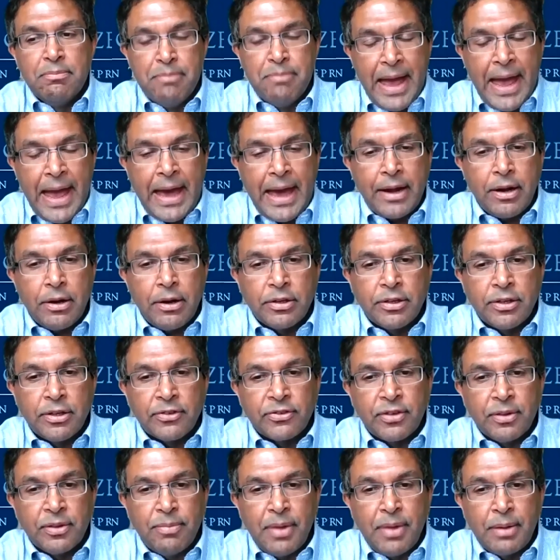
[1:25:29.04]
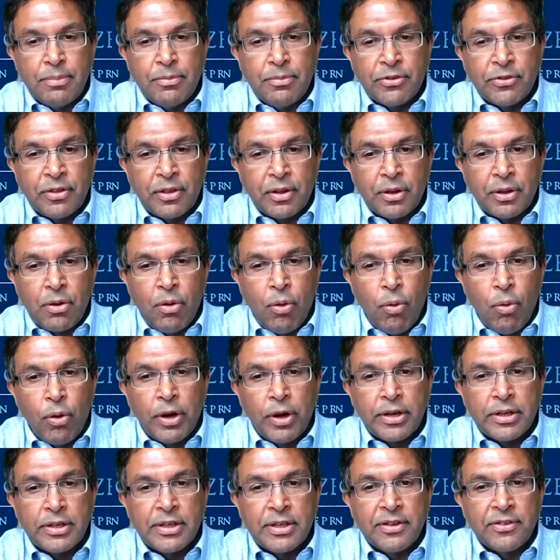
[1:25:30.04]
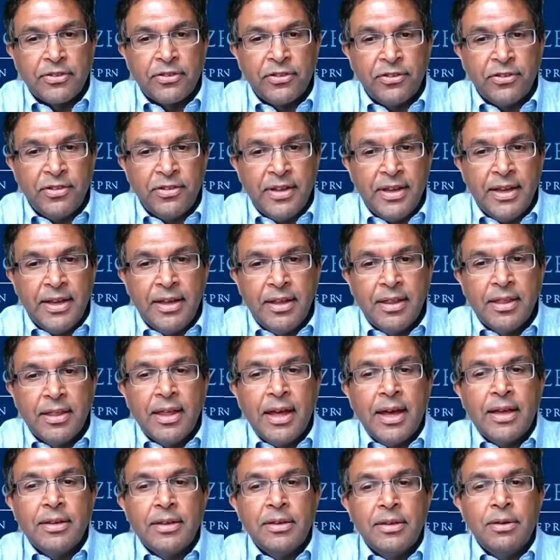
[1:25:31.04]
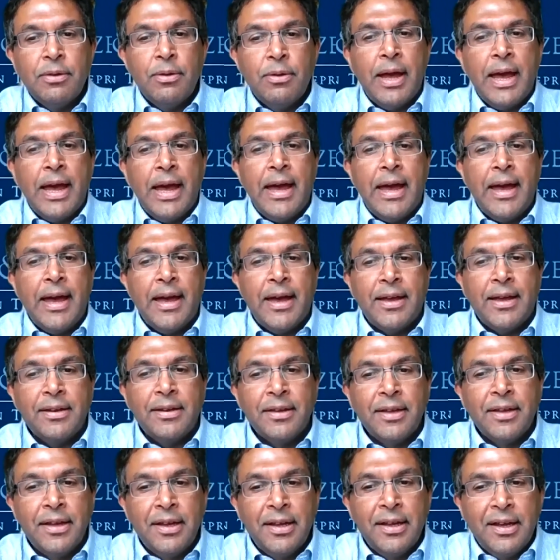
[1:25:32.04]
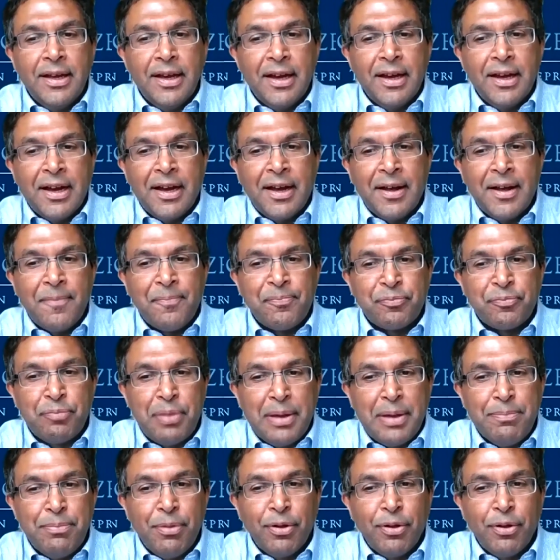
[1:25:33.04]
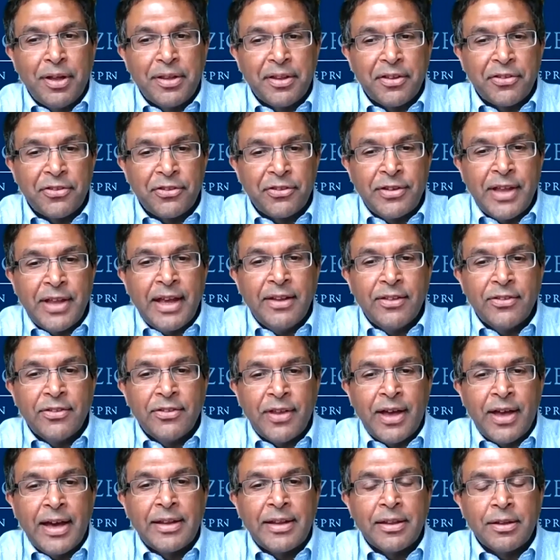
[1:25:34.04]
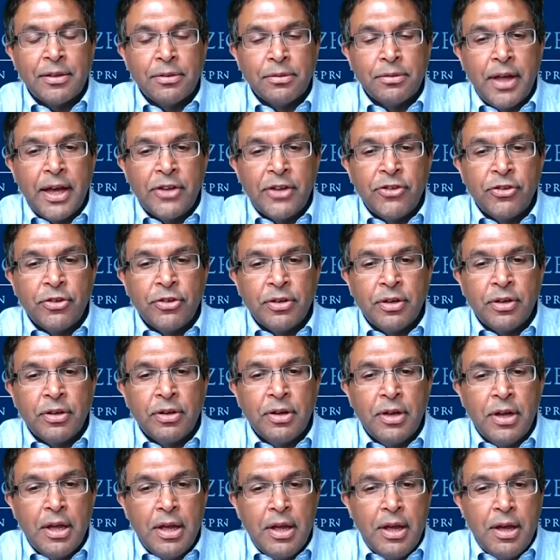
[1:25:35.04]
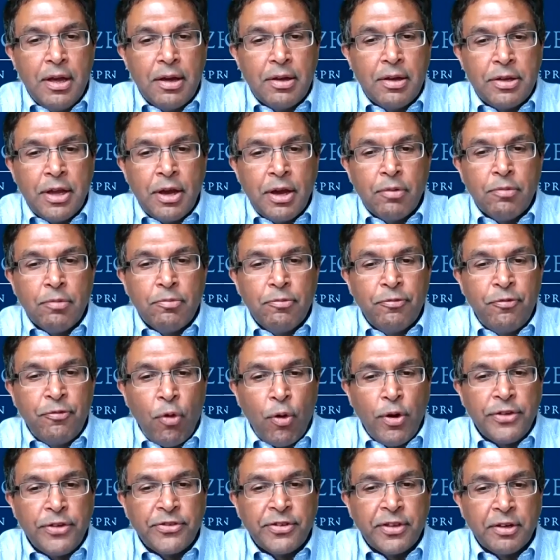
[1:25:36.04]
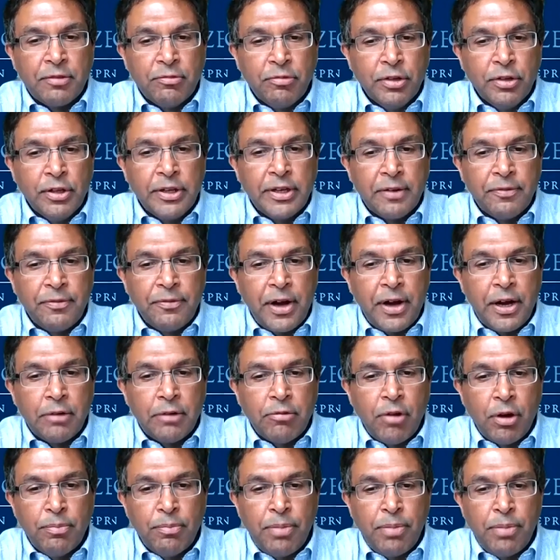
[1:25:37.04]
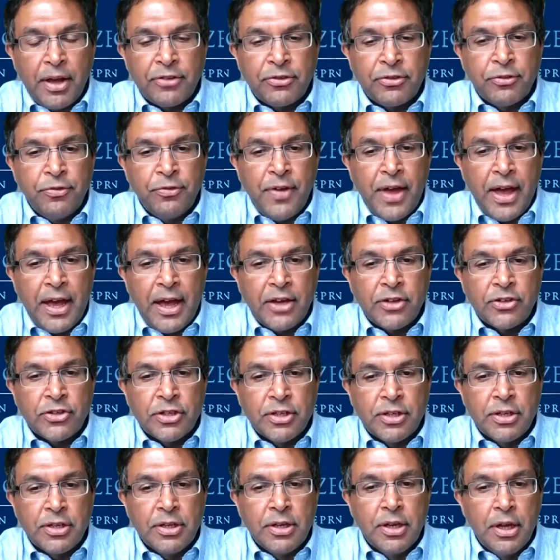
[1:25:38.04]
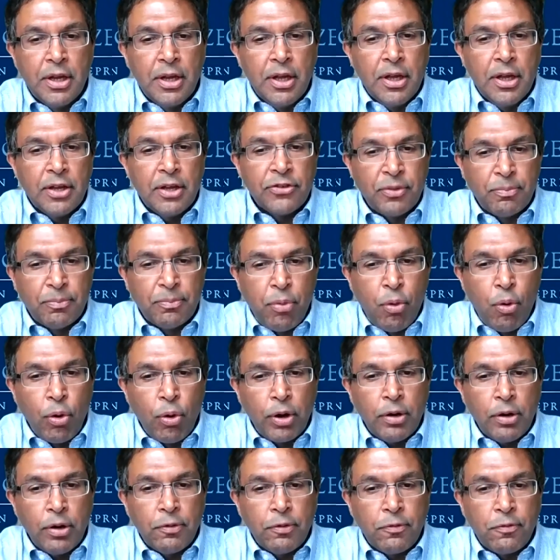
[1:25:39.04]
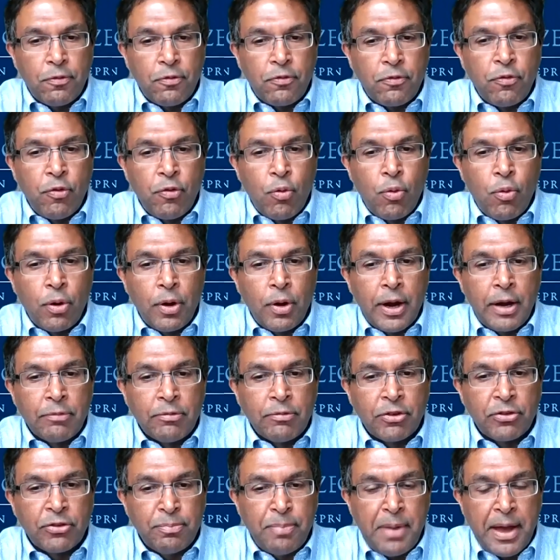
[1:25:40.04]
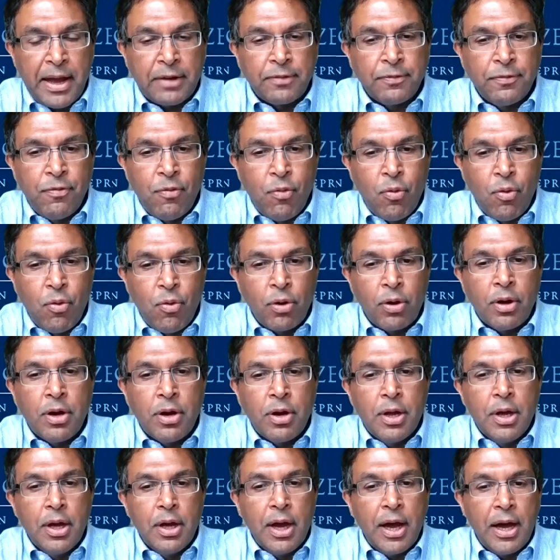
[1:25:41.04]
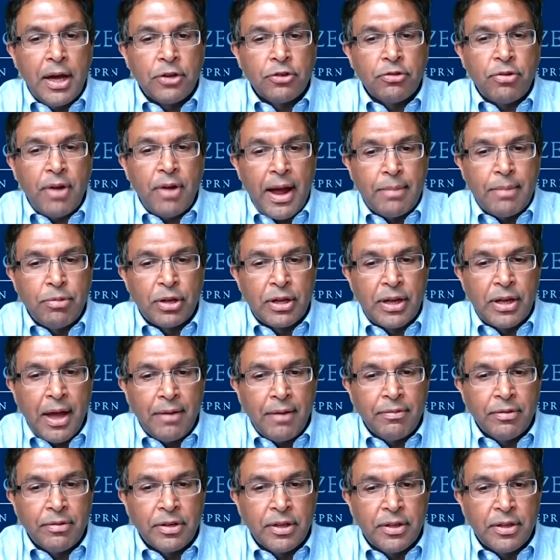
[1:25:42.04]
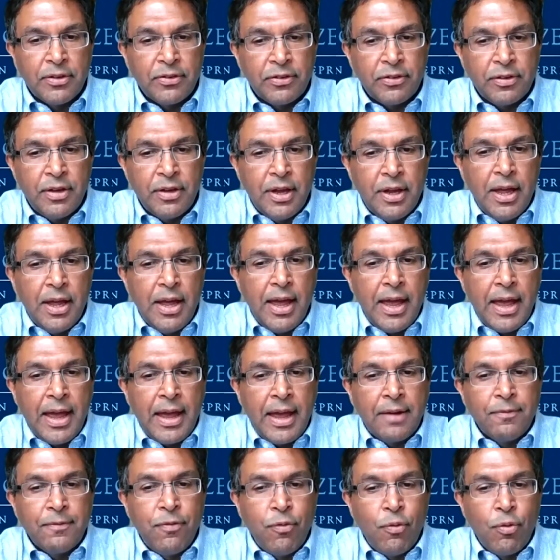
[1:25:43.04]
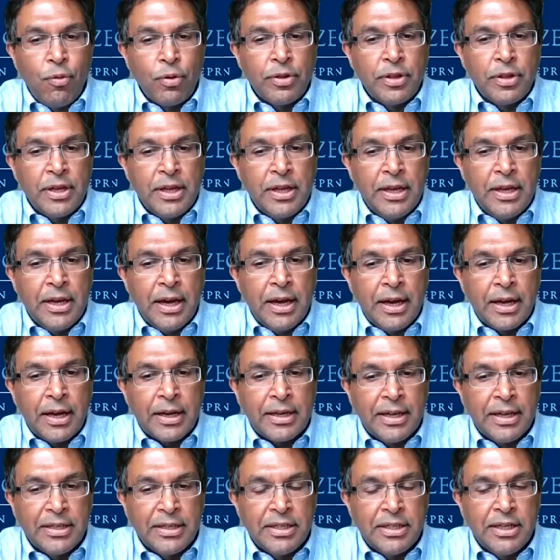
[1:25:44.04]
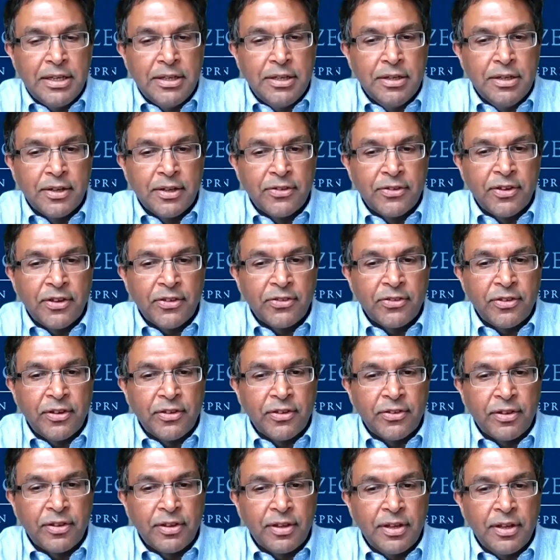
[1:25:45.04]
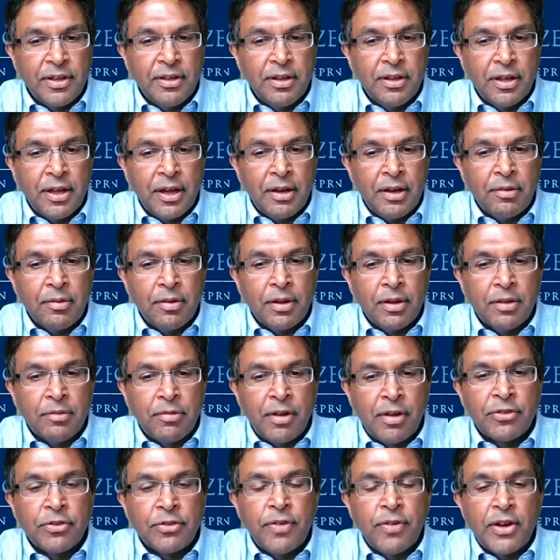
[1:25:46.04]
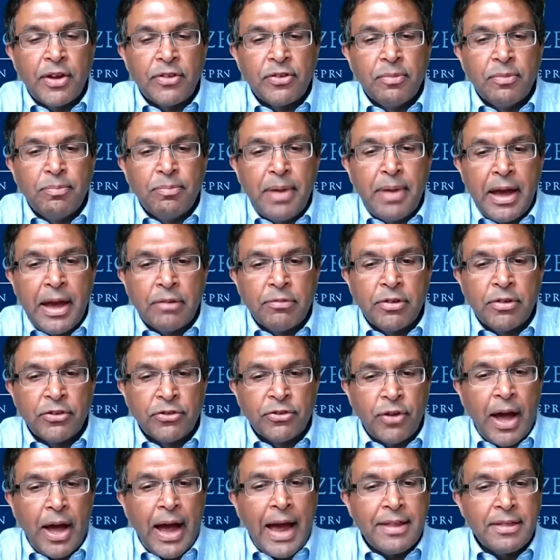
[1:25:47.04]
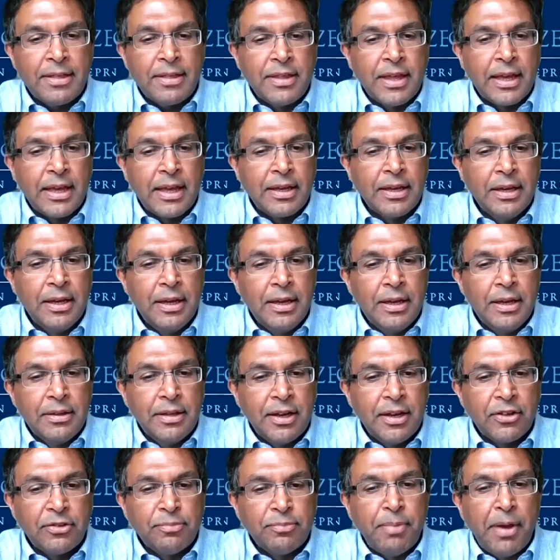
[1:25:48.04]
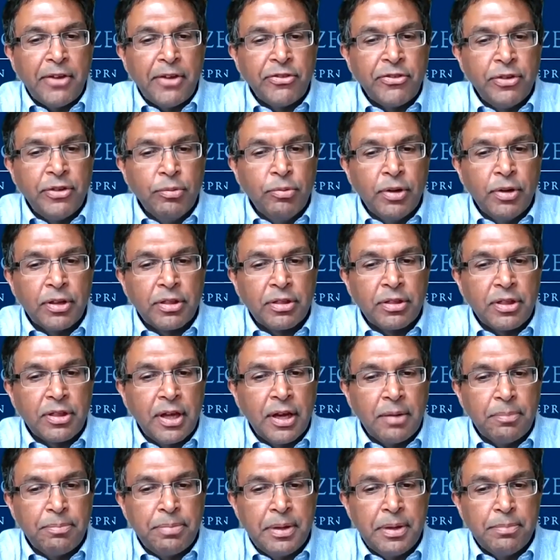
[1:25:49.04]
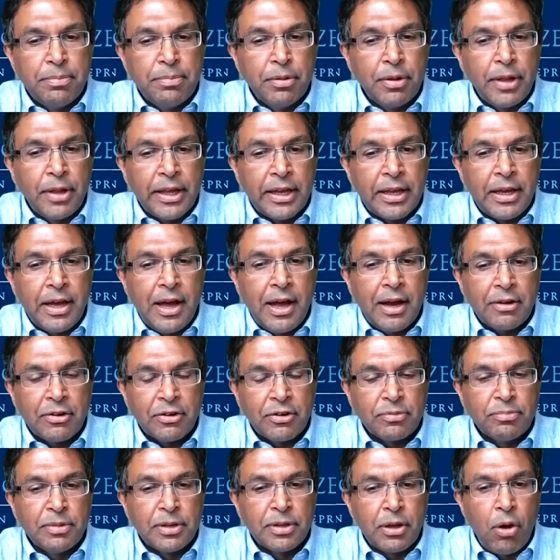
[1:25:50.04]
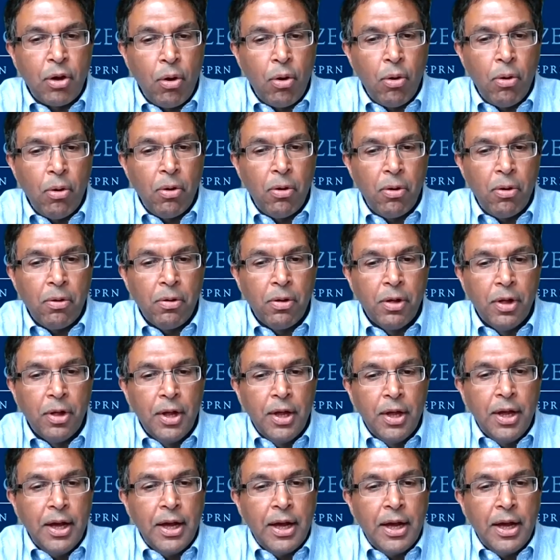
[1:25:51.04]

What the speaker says: matter to some members of the court to see that you had people on the state side of the ledger, voicing really in a very robust fashion support for and respect for tribal governance and for the continued existence of the reservation boundaries. So I think that especially with people like Congressman Cole,